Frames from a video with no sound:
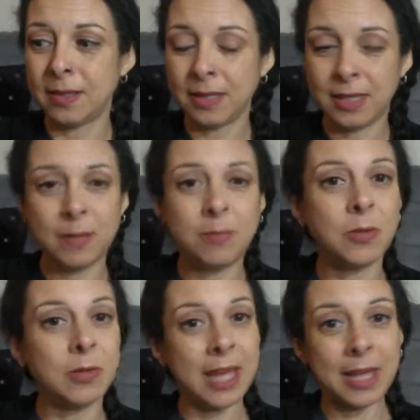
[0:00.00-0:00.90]
Keep
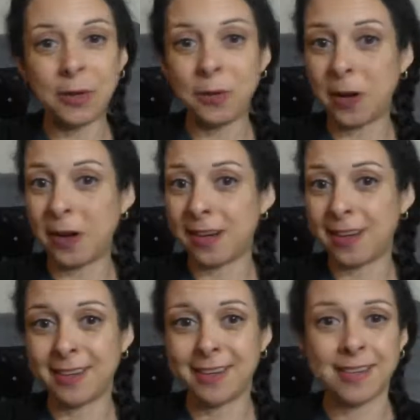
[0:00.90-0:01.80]
doing that inner work
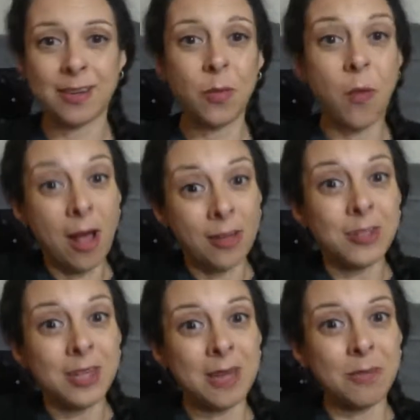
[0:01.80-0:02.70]
while
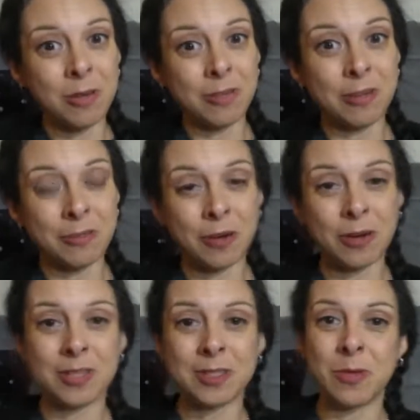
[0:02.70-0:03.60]
you keep moving
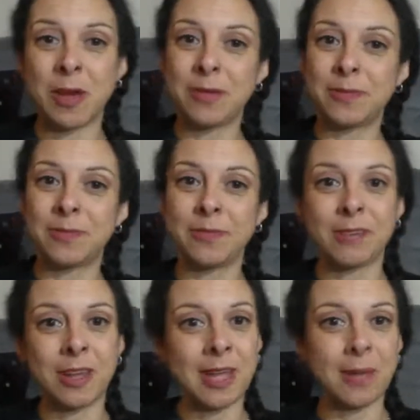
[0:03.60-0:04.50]
forward as well.
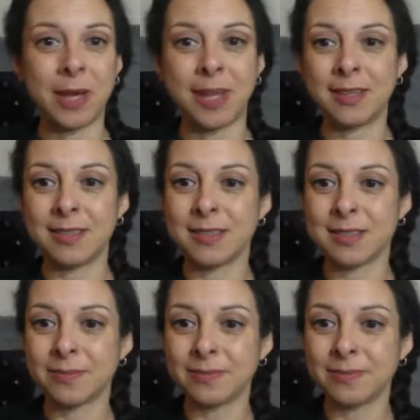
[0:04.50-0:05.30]
Find that balance.